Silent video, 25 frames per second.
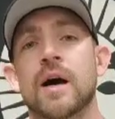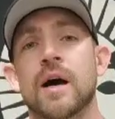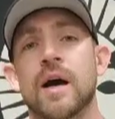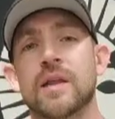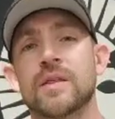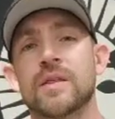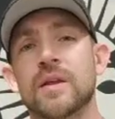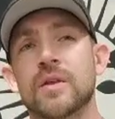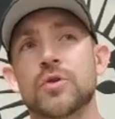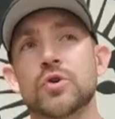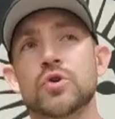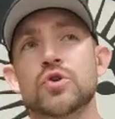
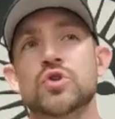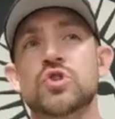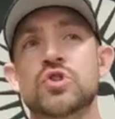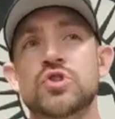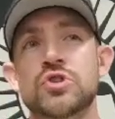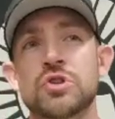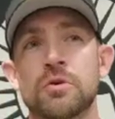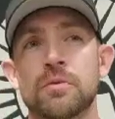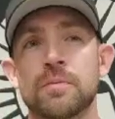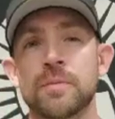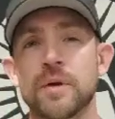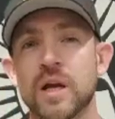I think there's
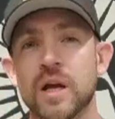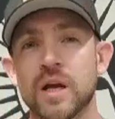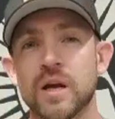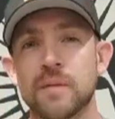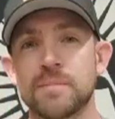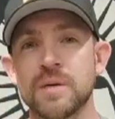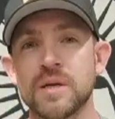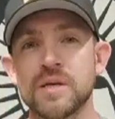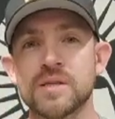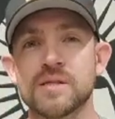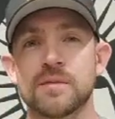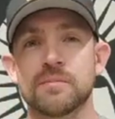still
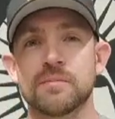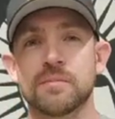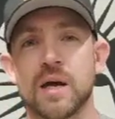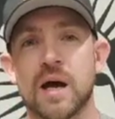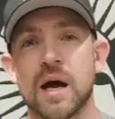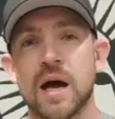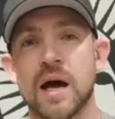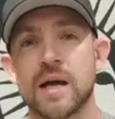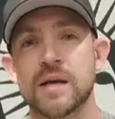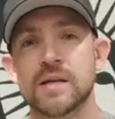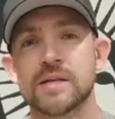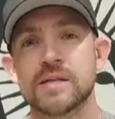going to be some
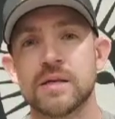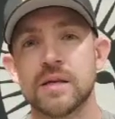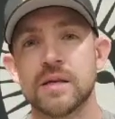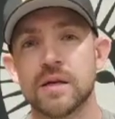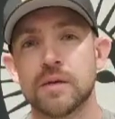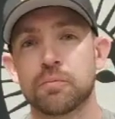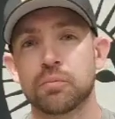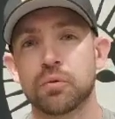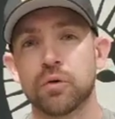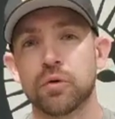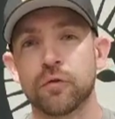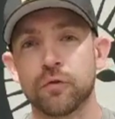guys
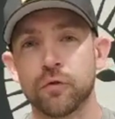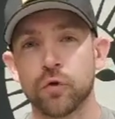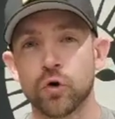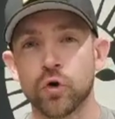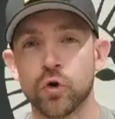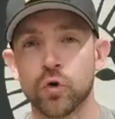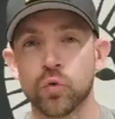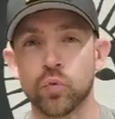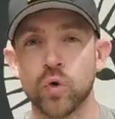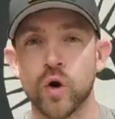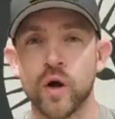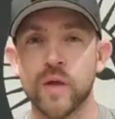that
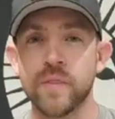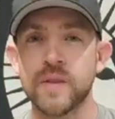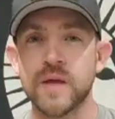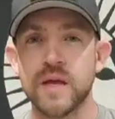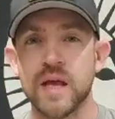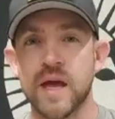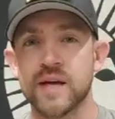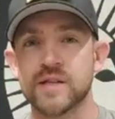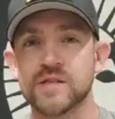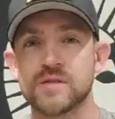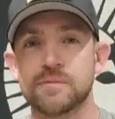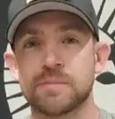prefer to run
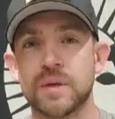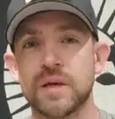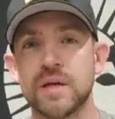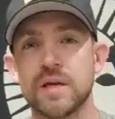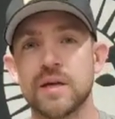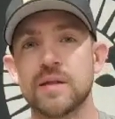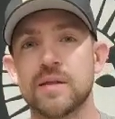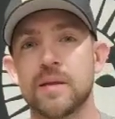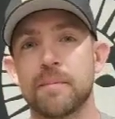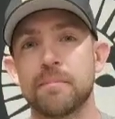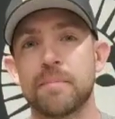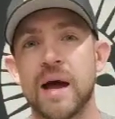the
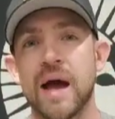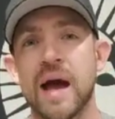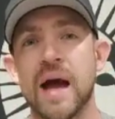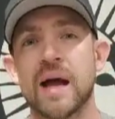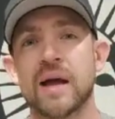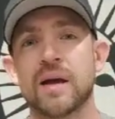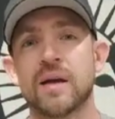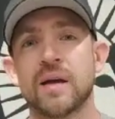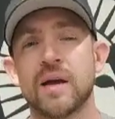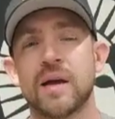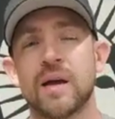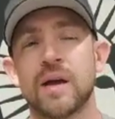XP in the
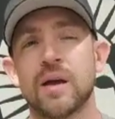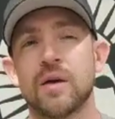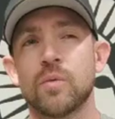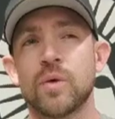back.